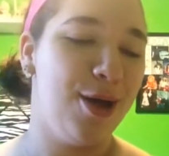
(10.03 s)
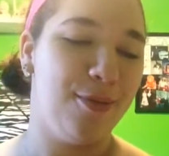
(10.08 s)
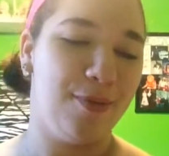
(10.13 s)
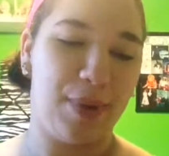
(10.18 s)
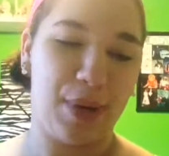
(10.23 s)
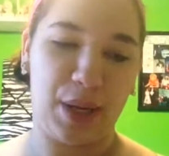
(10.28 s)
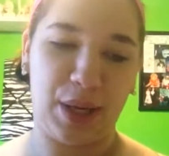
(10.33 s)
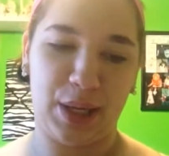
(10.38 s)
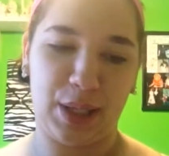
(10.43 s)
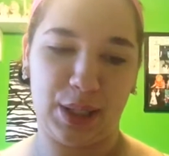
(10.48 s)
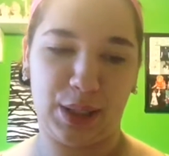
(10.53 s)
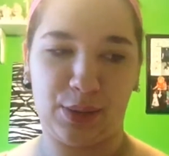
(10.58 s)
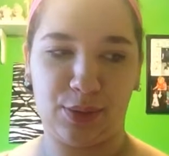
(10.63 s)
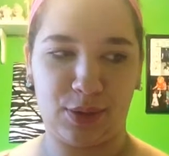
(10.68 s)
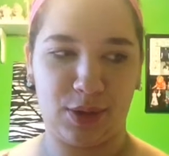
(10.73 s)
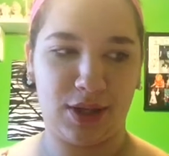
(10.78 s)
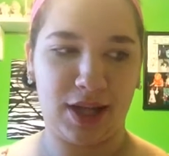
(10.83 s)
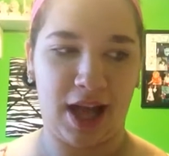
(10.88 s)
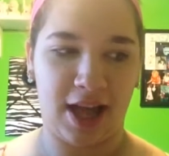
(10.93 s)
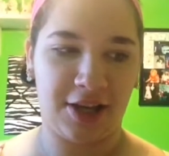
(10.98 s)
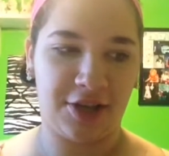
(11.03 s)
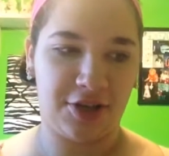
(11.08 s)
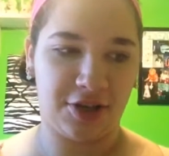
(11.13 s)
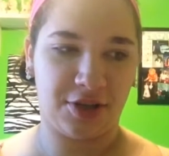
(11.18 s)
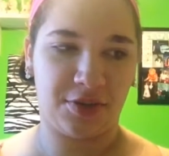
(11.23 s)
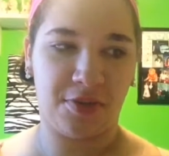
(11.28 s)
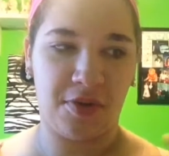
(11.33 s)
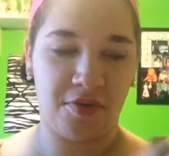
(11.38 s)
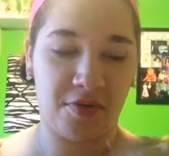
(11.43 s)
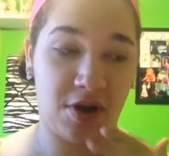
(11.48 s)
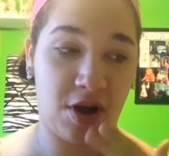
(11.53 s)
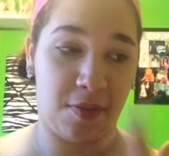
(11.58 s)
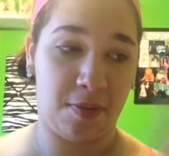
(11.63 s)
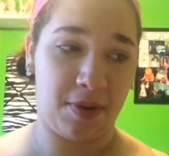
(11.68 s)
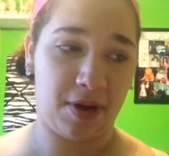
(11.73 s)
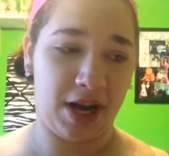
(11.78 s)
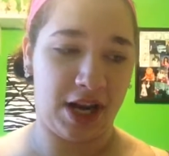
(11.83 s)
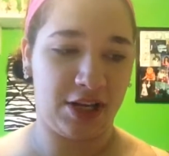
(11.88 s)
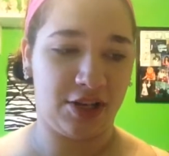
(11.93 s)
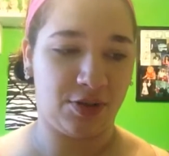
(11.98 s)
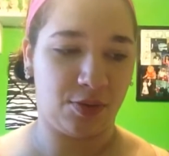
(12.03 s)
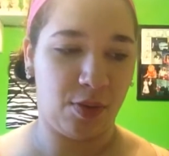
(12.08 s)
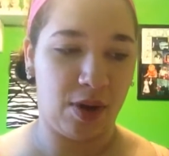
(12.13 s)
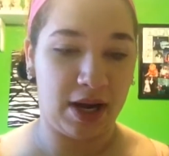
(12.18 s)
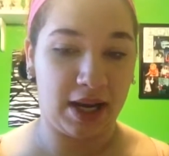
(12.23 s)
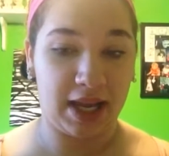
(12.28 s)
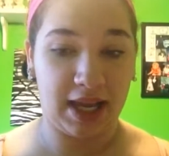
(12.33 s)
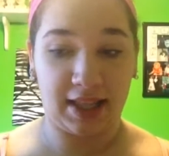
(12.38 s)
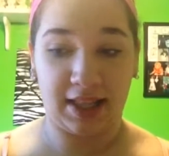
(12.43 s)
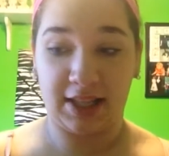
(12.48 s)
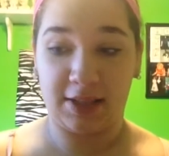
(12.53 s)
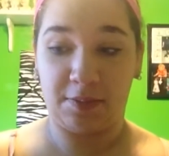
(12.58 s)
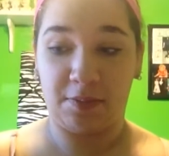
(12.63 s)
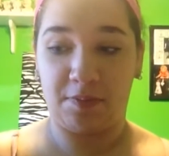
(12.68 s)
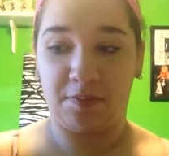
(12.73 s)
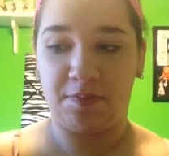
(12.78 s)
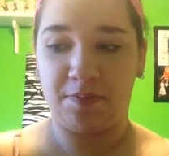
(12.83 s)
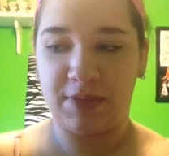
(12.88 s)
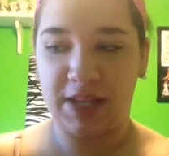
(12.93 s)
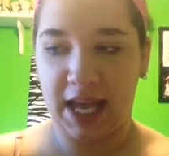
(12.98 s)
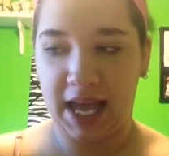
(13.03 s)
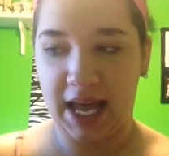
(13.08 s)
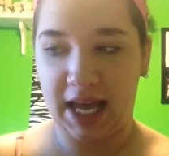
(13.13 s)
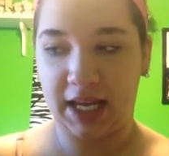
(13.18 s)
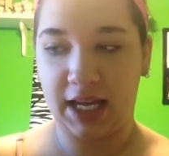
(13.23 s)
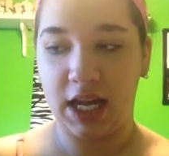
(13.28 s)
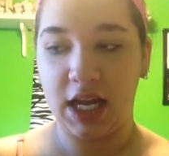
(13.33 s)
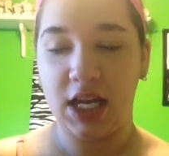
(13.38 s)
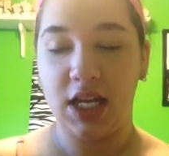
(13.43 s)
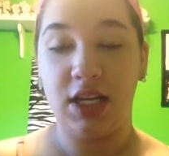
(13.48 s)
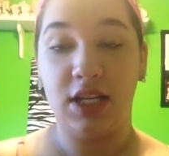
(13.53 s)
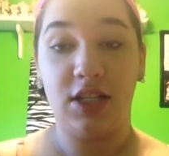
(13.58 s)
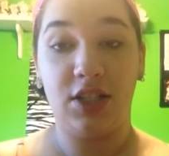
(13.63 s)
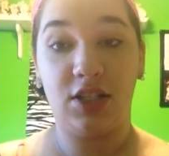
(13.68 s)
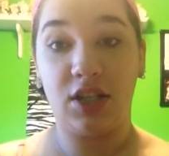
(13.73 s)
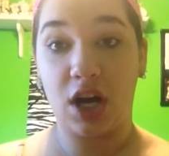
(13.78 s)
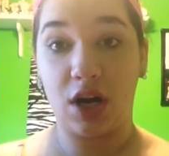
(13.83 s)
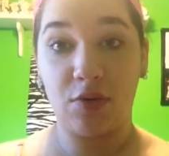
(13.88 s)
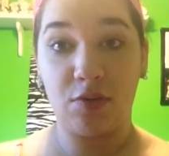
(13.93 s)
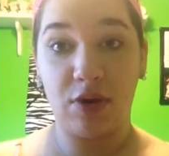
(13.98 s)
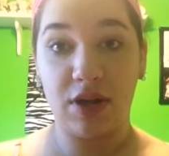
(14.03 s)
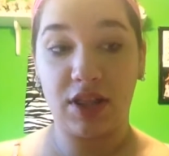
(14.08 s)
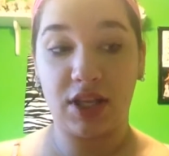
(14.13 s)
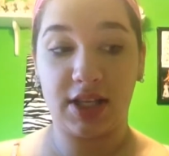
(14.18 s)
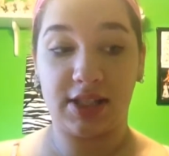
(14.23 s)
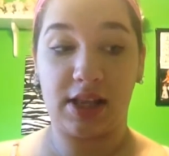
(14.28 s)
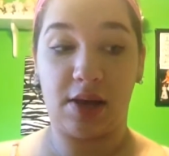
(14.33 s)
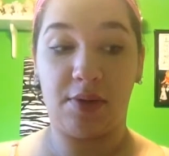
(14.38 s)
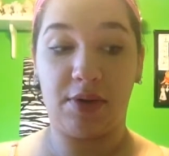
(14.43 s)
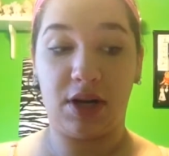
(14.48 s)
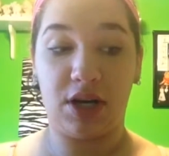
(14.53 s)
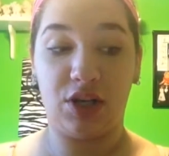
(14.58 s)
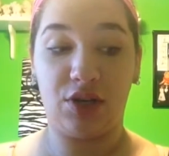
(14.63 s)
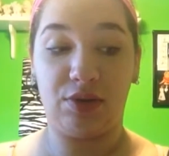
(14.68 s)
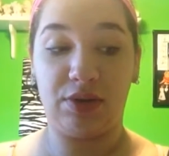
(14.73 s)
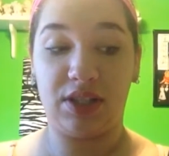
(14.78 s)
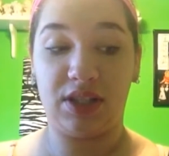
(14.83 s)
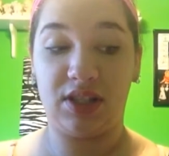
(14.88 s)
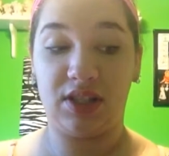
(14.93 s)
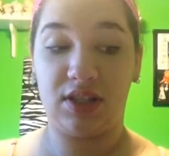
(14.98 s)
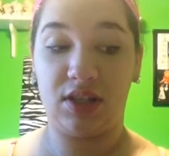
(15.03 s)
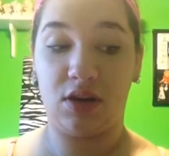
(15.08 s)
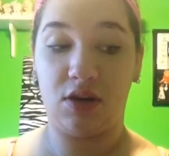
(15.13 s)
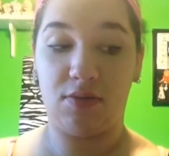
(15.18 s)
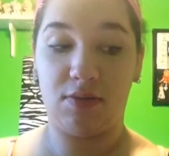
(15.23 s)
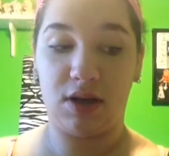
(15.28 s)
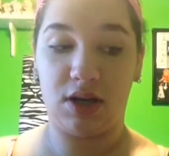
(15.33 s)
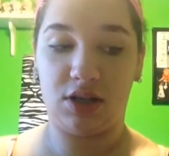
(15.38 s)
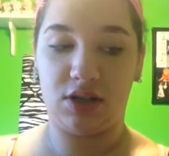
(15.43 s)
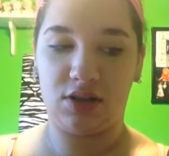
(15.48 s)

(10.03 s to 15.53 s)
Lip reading: but it is where I just woke up and I just want to get this tag done with because I want to do it so much.